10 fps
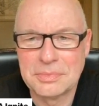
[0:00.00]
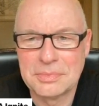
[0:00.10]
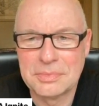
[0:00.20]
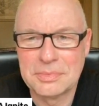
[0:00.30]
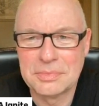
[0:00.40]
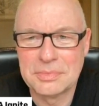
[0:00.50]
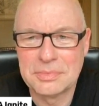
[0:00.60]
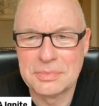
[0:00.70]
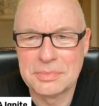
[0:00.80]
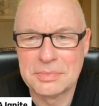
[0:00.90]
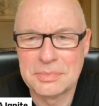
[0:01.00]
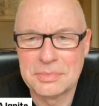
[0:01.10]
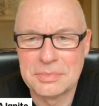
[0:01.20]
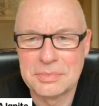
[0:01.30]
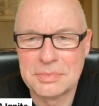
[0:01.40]

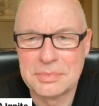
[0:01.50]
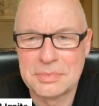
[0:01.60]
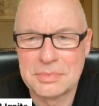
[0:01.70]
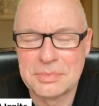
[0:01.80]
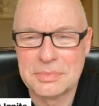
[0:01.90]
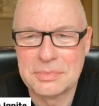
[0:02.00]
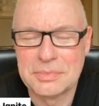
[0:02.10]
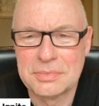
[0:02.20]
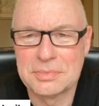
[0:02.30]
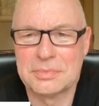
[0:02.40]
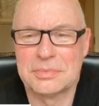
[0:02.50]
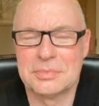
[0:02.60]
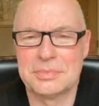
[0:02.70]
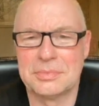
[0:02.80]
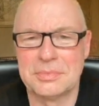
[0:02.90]

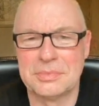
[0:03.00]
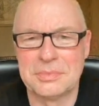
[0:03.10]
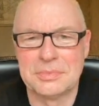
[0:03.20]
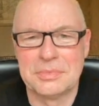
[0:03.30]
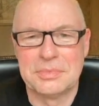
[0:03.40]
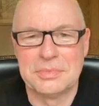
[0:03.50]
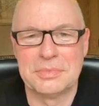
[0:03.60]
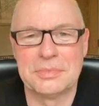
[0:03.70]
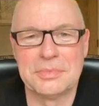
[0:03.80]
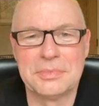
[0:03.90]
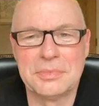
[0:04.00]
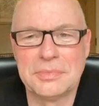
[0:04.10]
[no speech]